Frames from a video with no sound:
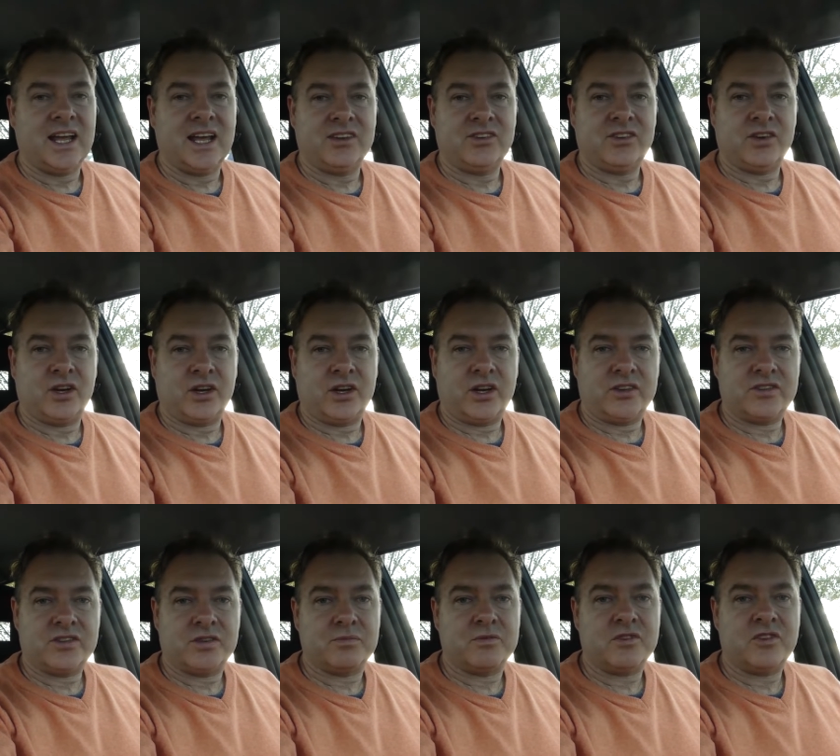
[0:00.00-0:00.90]
So I
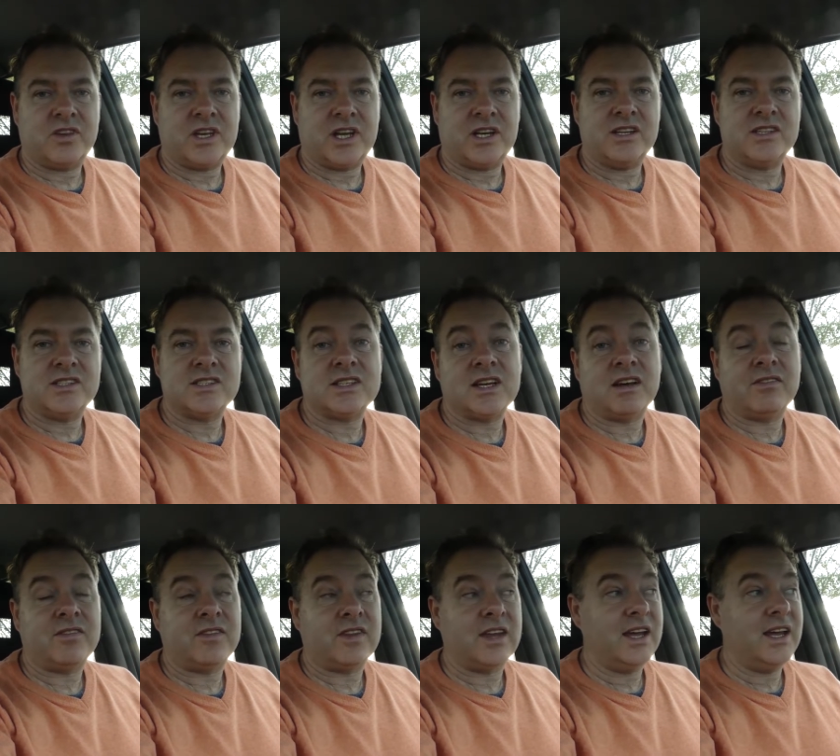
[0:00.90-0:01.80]
got some steady
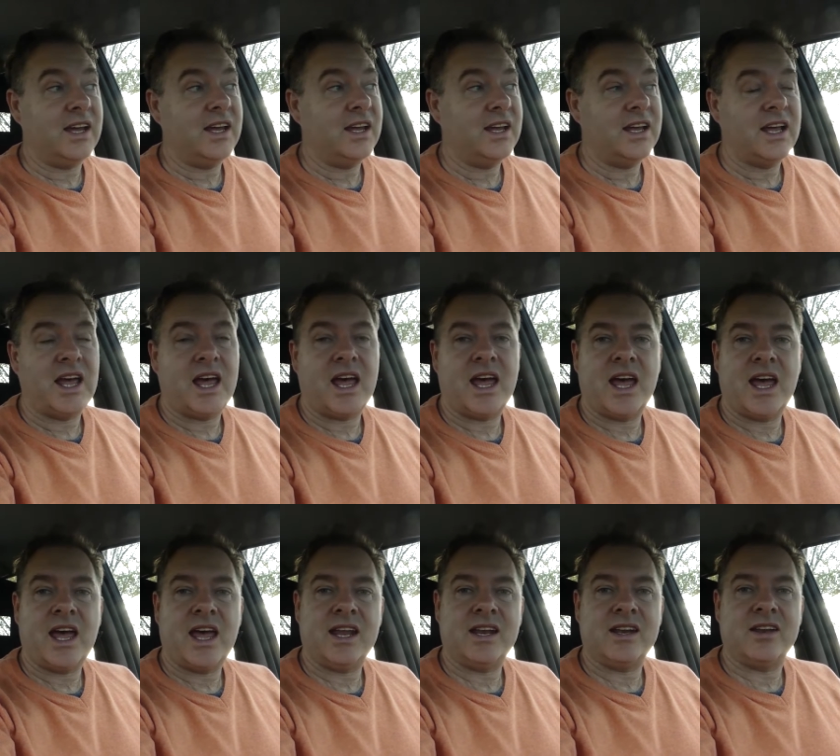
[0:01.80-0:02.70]
stuff there,
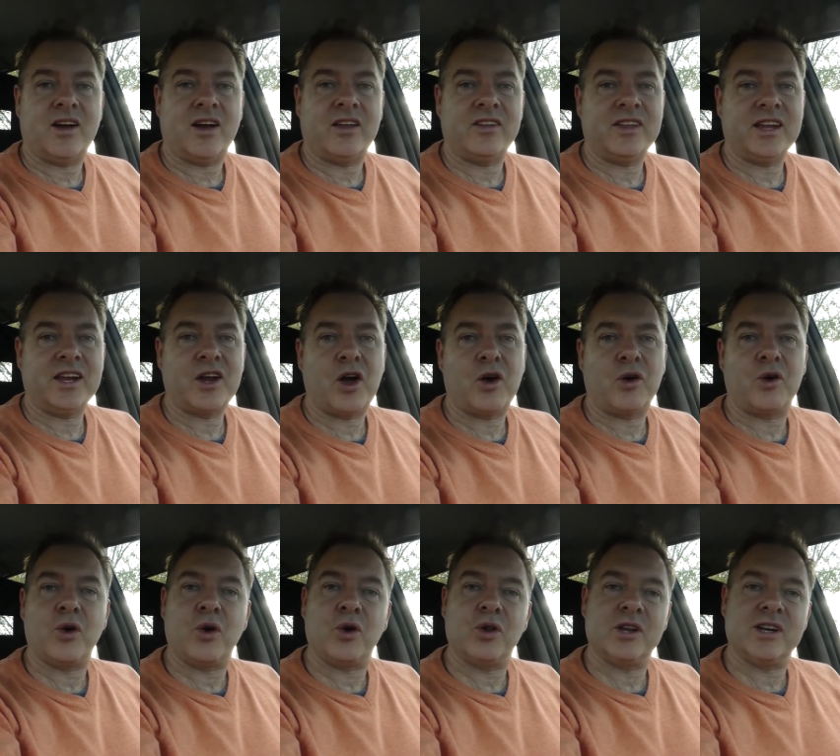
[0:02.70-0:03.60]
and I think I'll
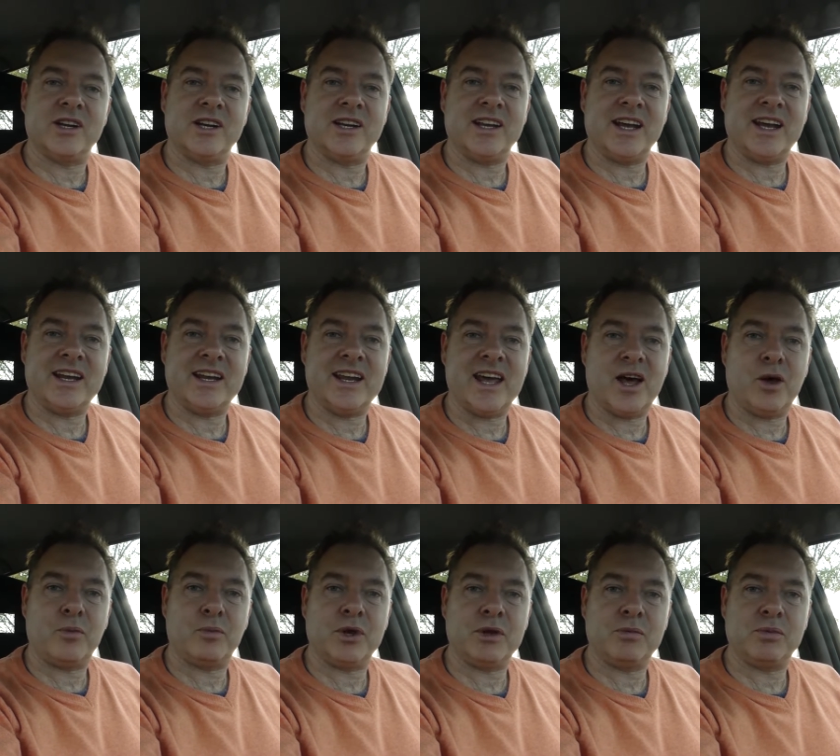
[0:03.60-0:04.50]
call it a day
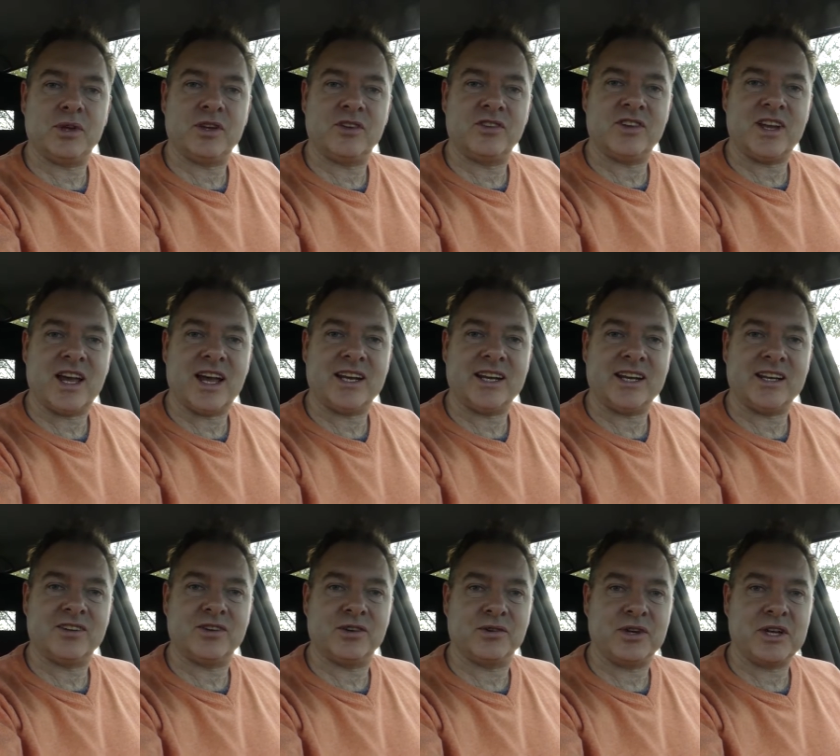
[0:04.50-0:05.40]
now. People are
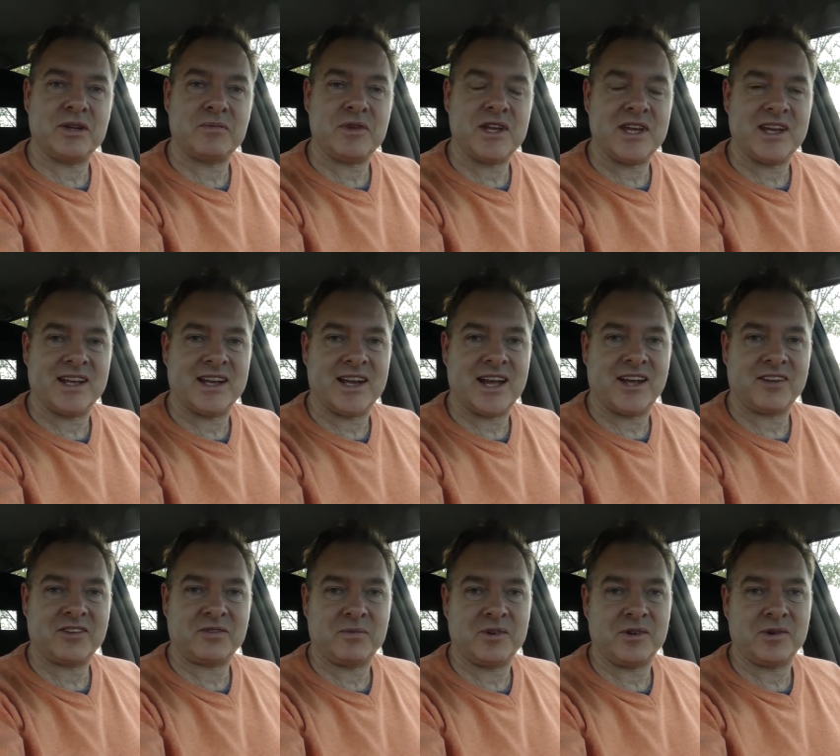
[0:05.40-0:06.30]
starting to ring me and
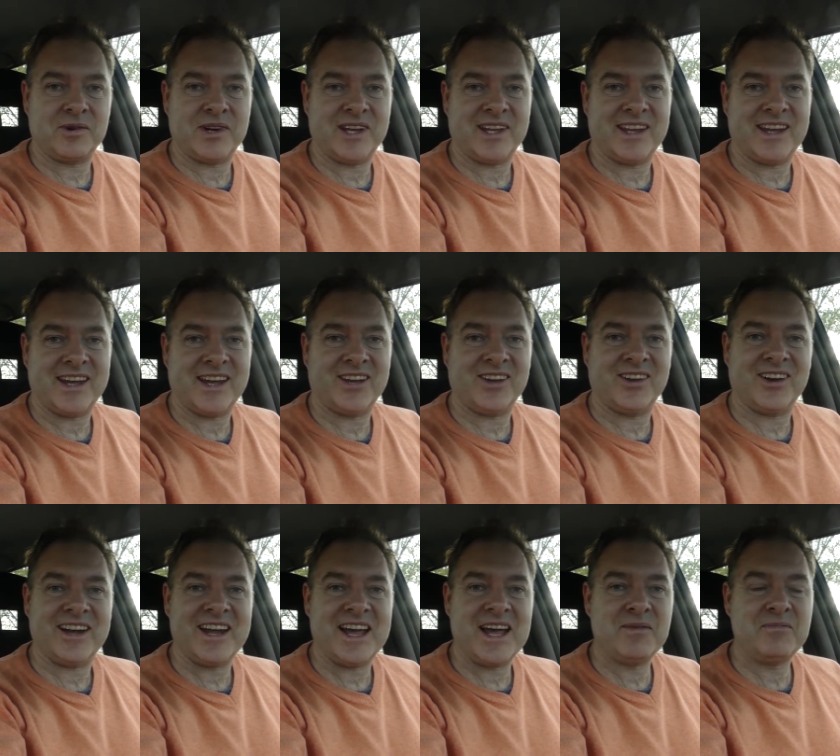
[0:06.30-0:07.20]
ask me where the hell
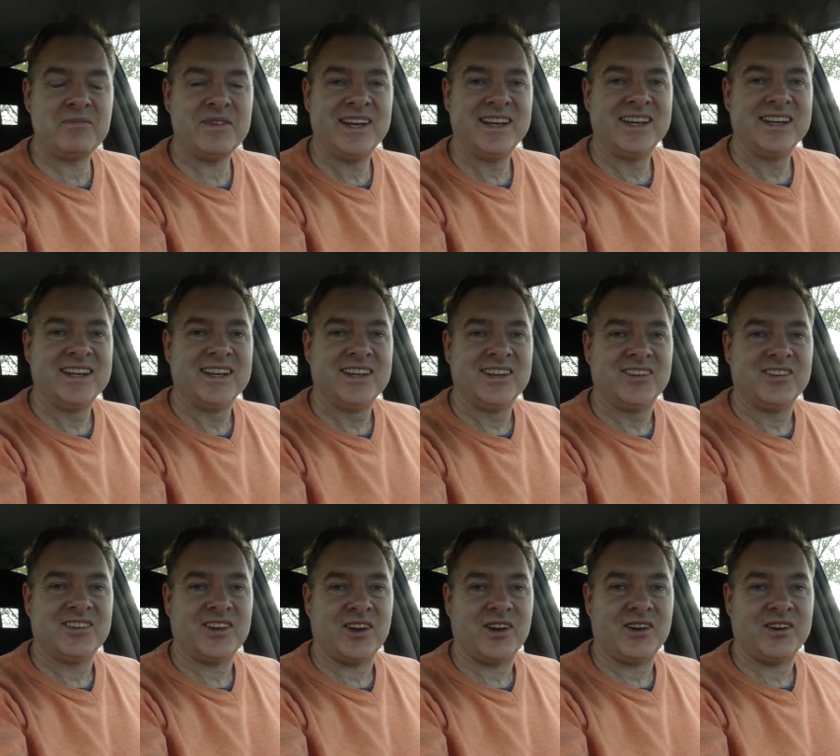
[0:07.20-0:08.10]
I am,
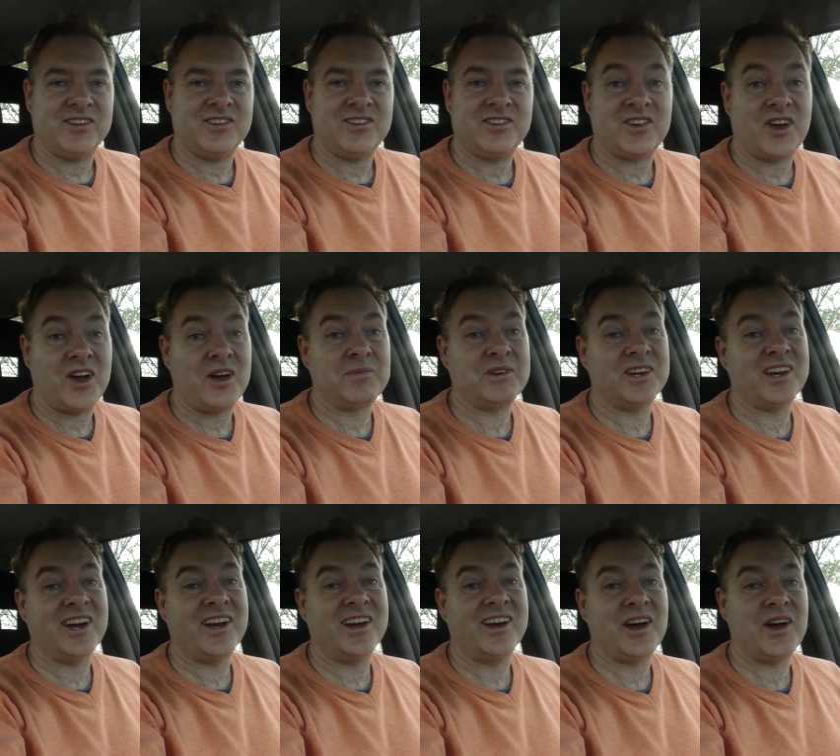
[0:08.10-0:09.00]
so it's time to
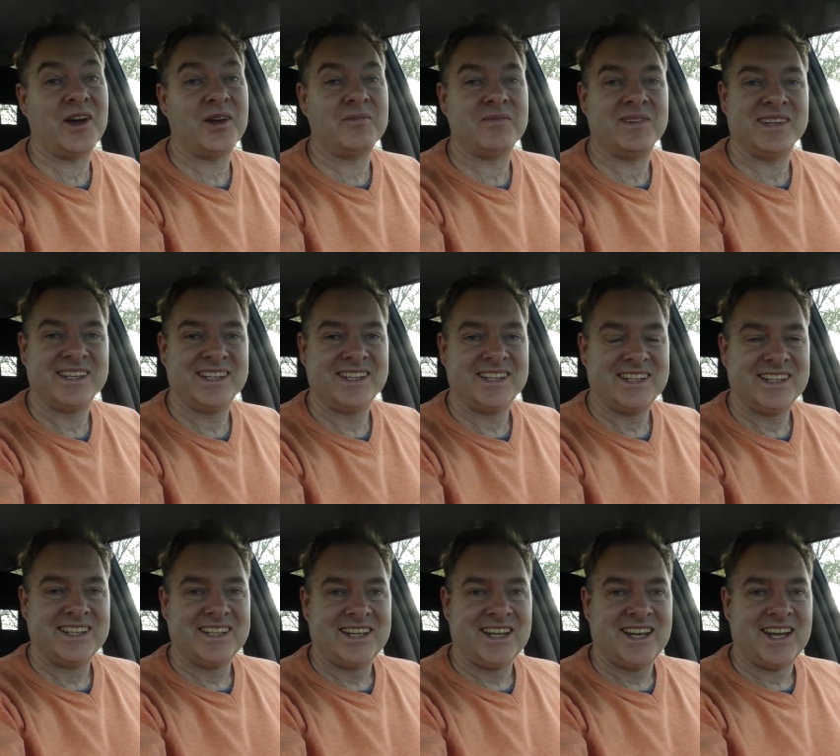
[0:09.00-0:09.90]
go home,
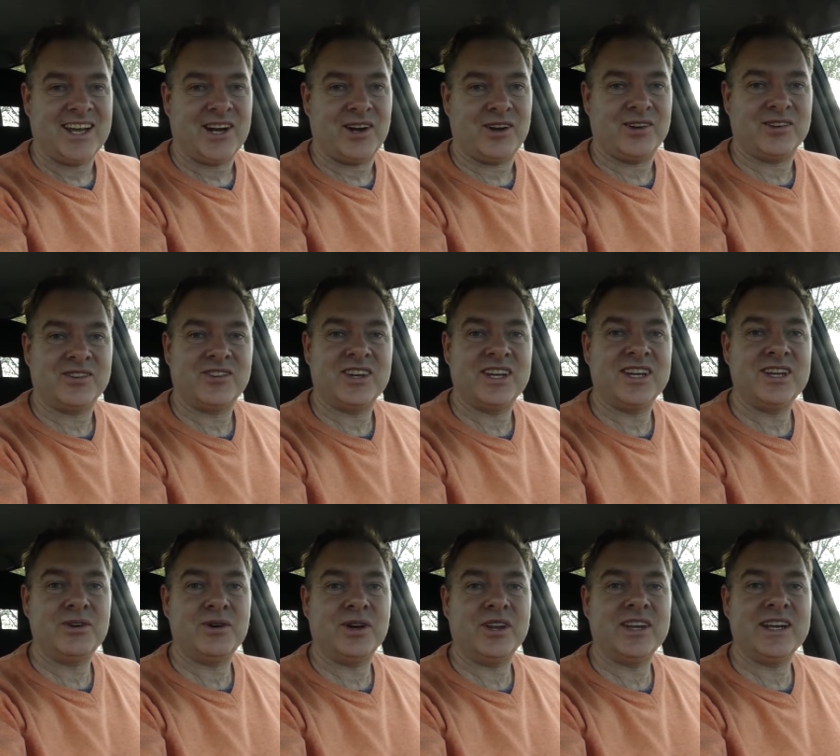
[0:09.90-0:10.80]
and I'll see
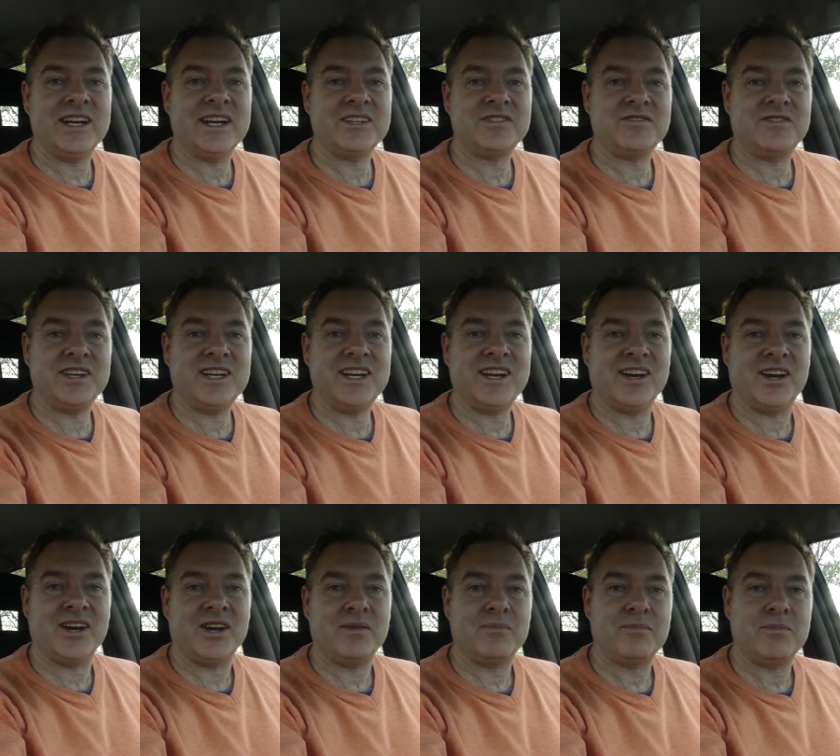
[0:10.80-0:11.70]
you on the next
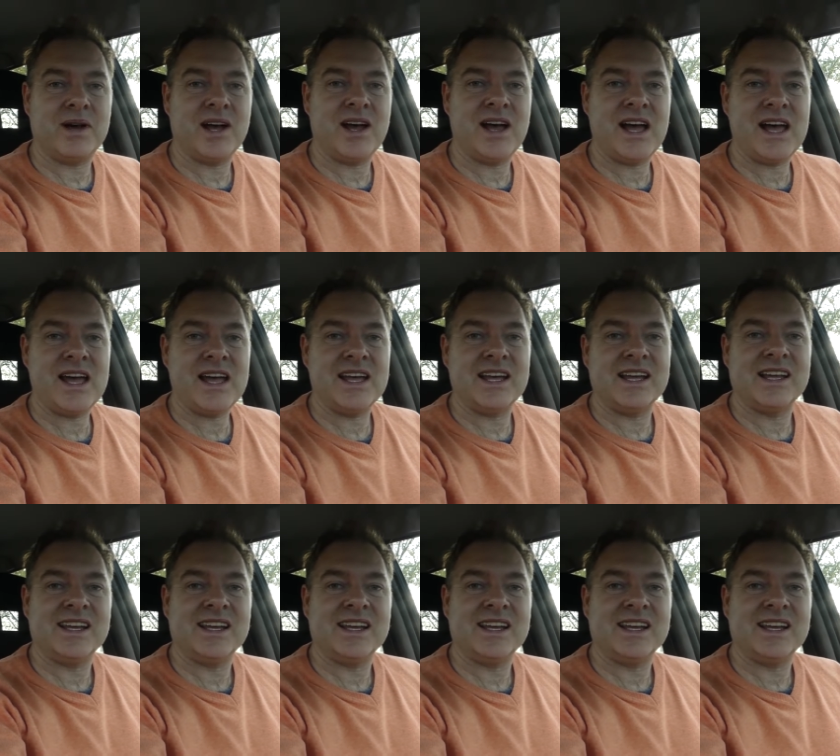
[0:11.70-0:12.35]
video. Bye!